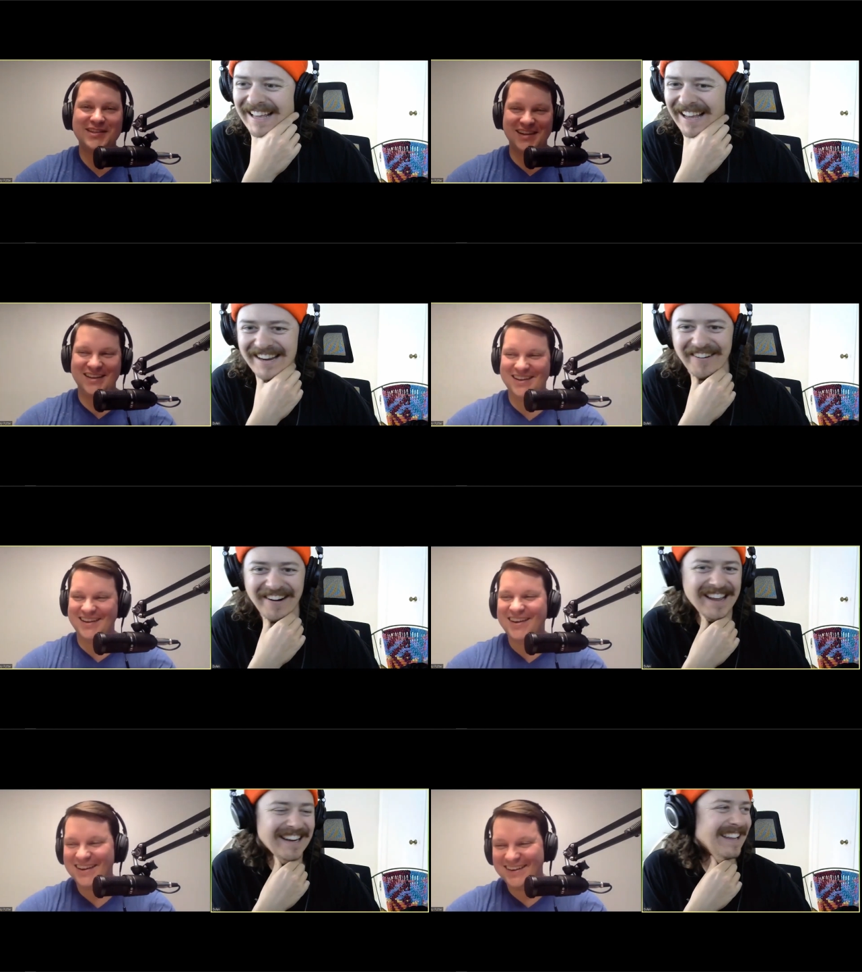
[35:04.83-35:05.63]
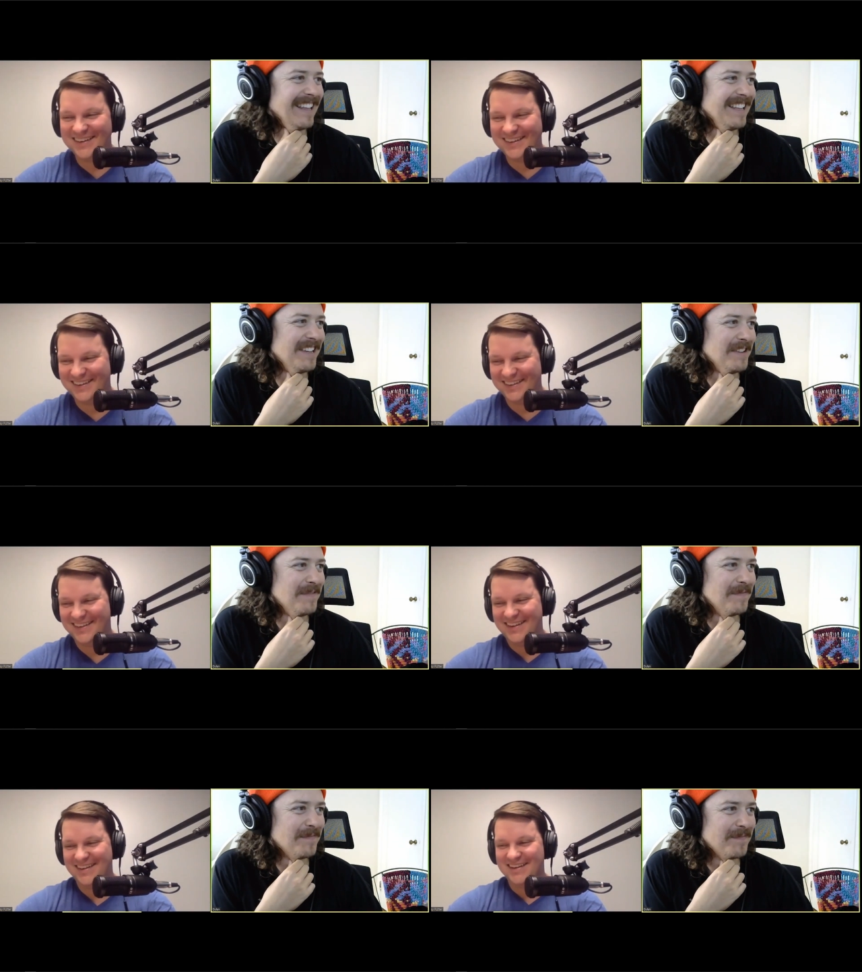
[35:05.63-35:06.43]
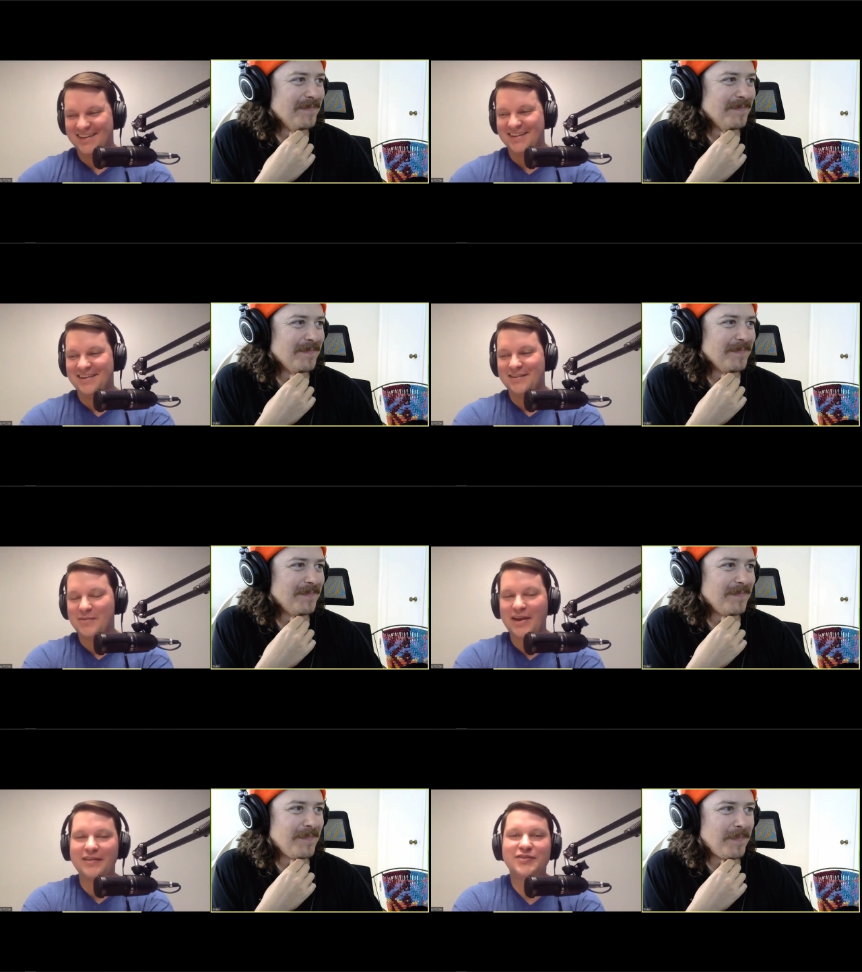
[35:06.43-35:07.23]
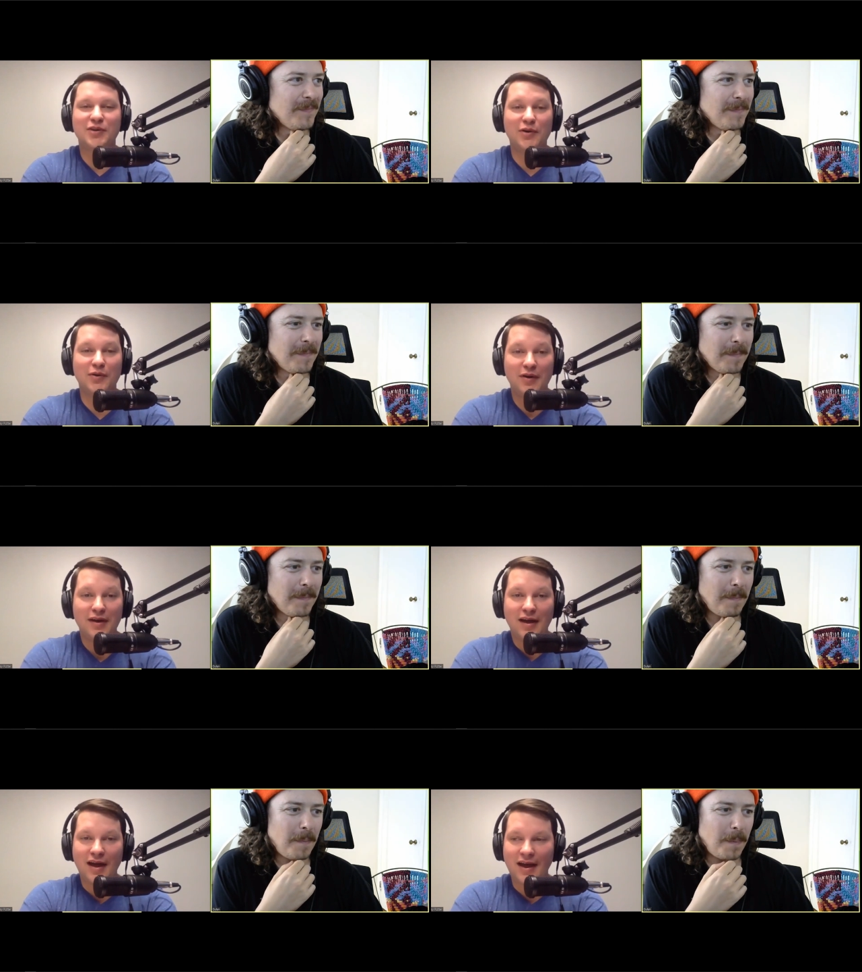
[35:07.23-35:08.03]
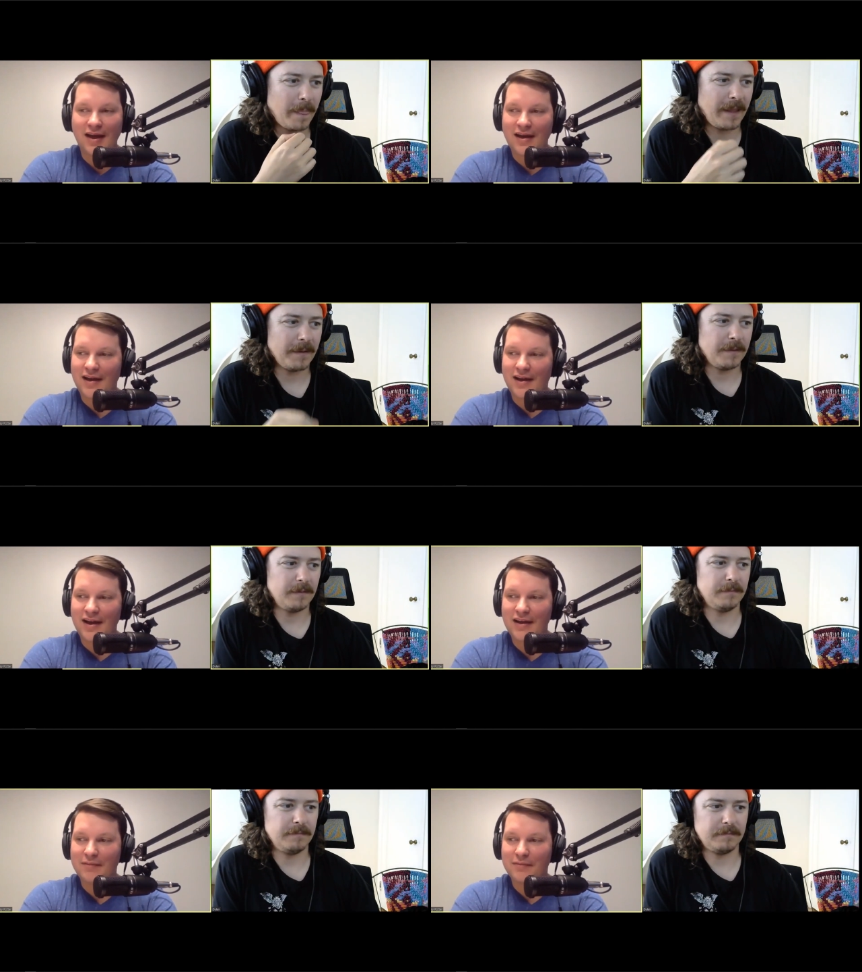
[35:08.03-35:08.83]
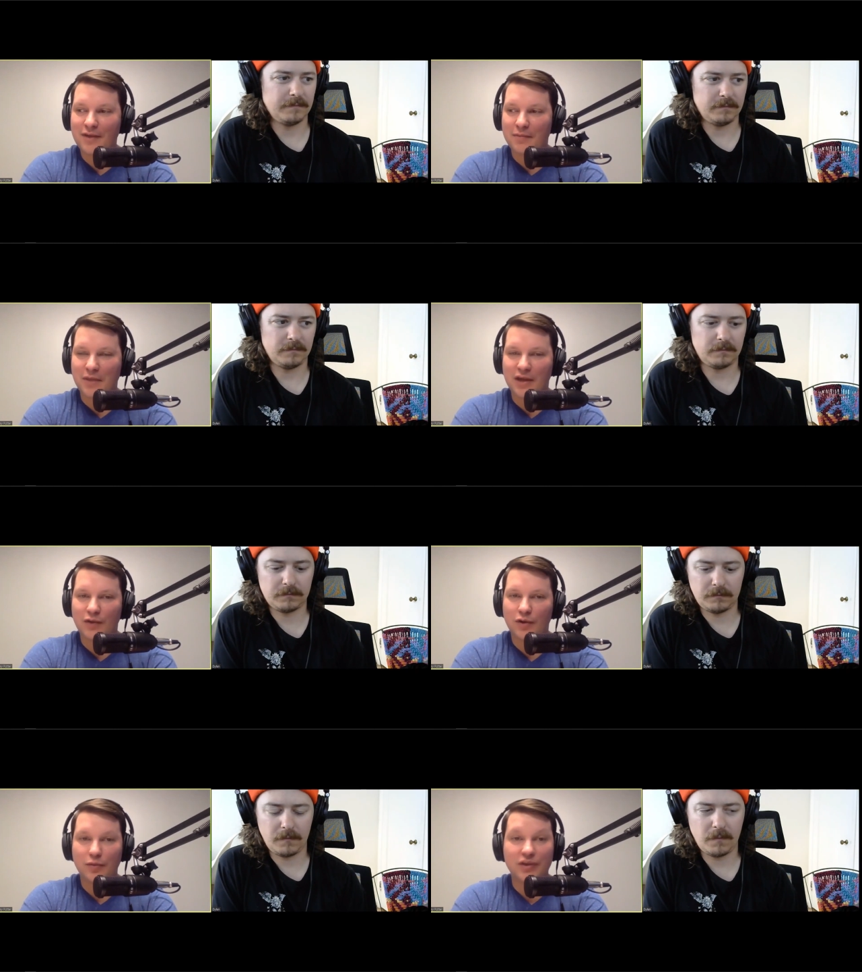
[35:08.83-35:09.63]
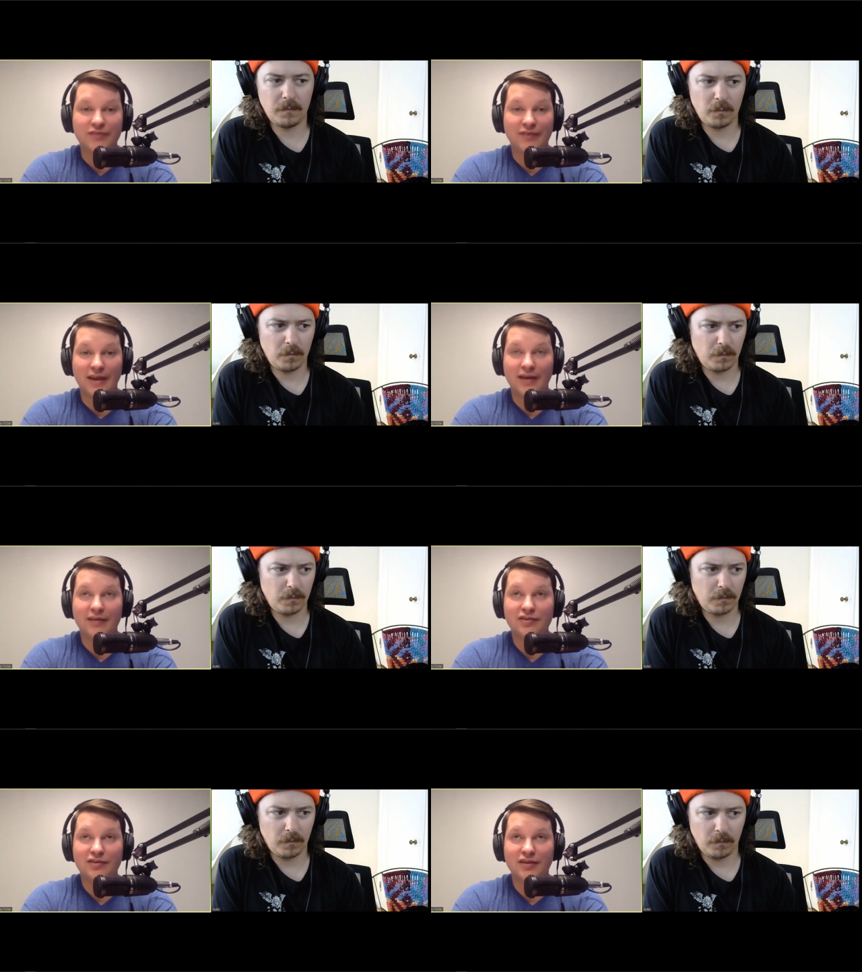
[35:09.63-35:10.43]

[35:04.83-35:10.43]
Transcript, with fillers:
Speaker 1: I know, right? Oh man, so I am a big WordPress fan.